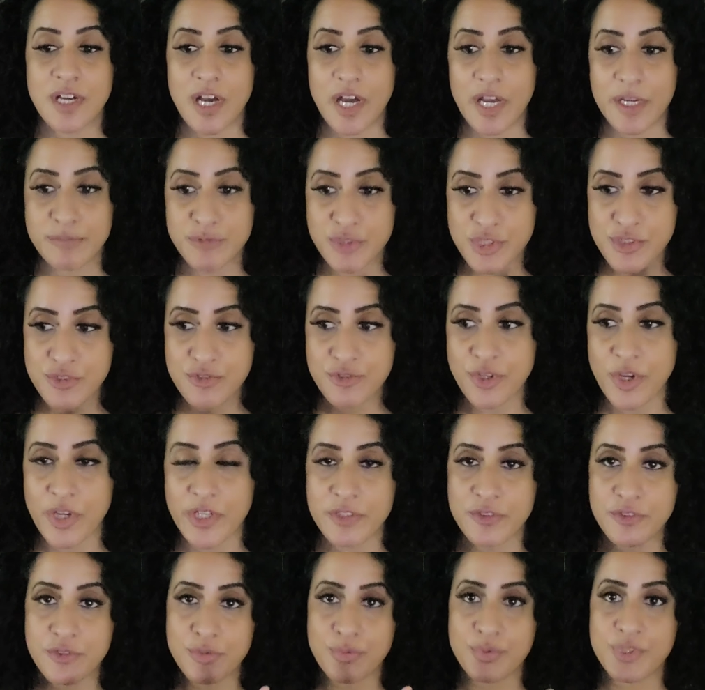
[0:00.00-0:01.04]
I'm just
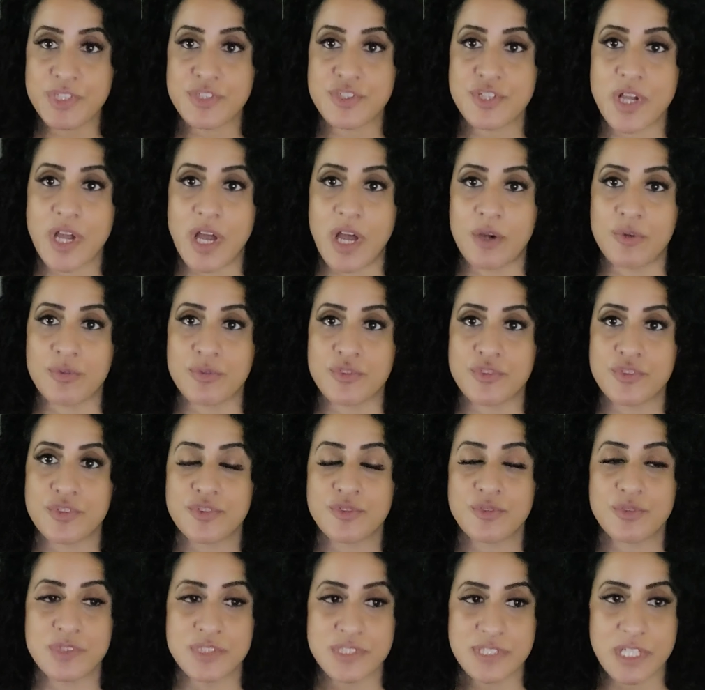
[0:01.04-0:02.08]
trying to reach out
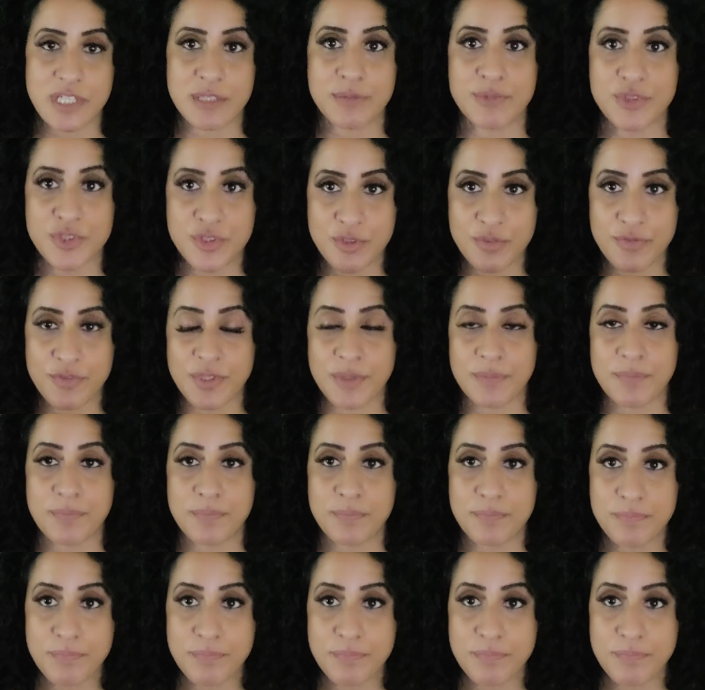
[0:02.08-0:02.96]
to the segment of the